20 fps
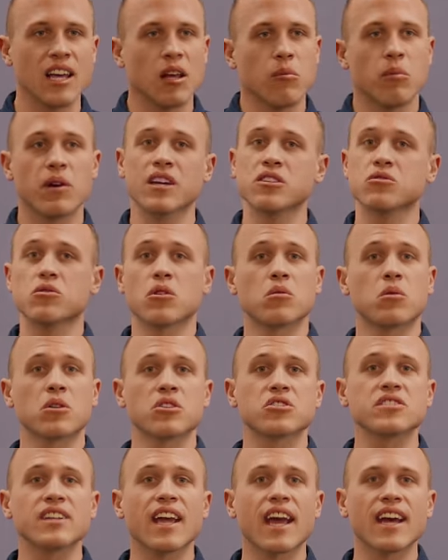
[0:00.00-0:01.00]
because when we're
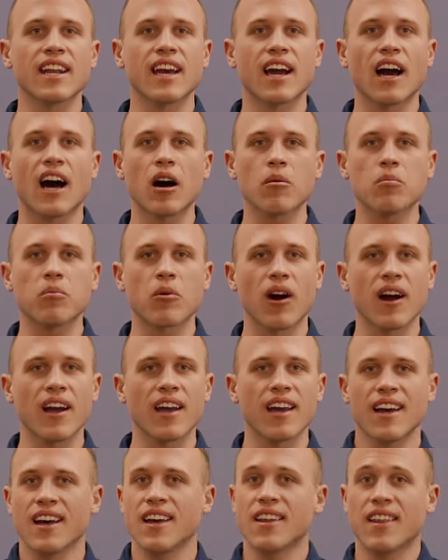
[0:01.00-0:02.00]
standing
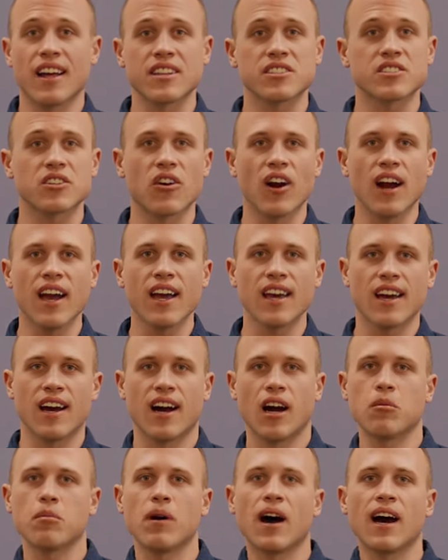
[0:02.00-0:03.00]
upright, that's great.
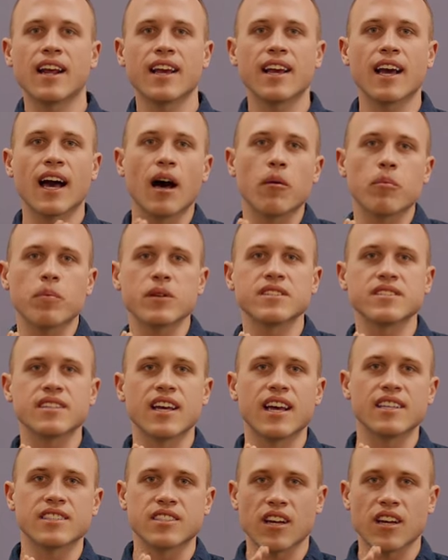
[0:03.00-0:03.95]
Our body compensates.